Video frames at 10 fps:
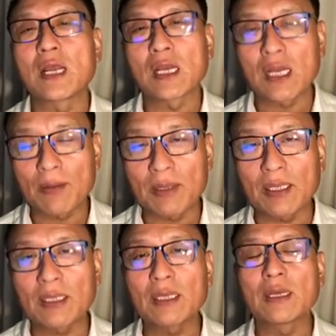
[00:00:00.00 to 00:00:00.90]

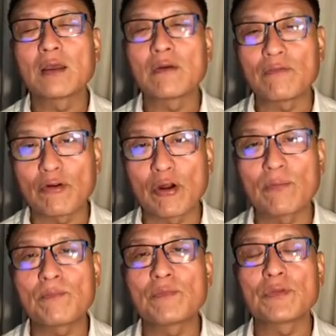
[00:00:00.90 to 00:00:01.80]
coming
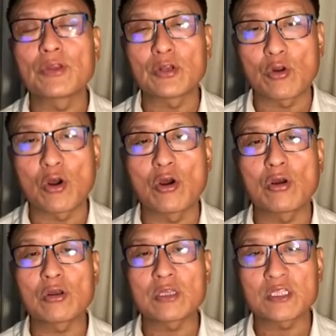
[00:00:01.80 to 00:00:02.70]
from
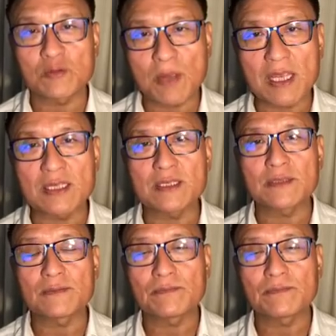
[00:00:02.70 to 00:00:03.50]
wrong space.